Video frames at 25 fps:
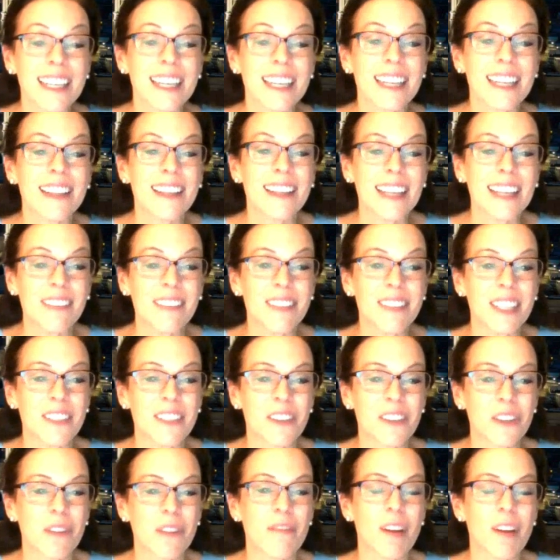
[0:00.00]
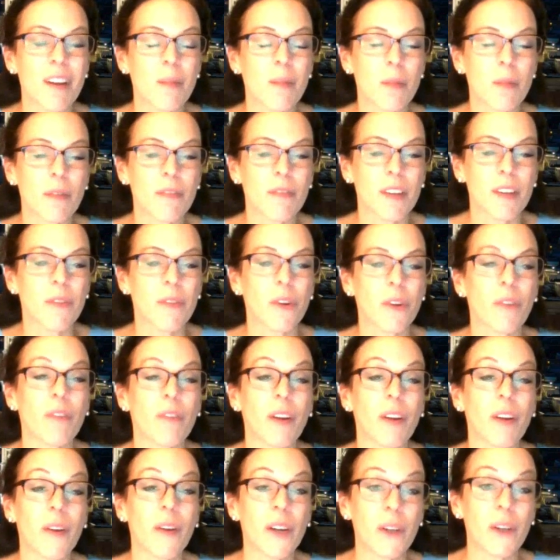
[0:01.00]
in the evening on November 5th or
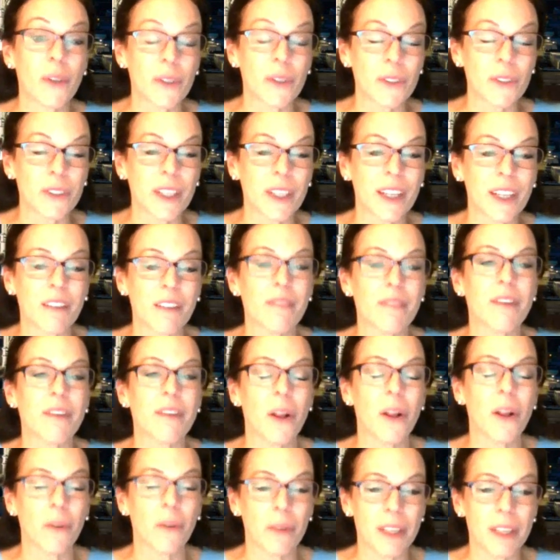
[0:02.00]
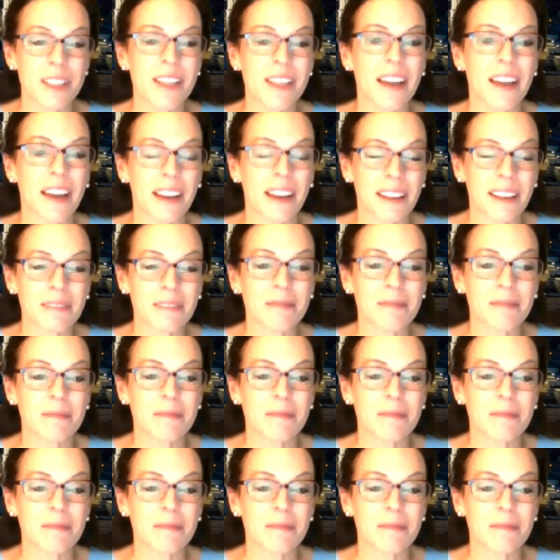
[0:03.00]
very early the following day.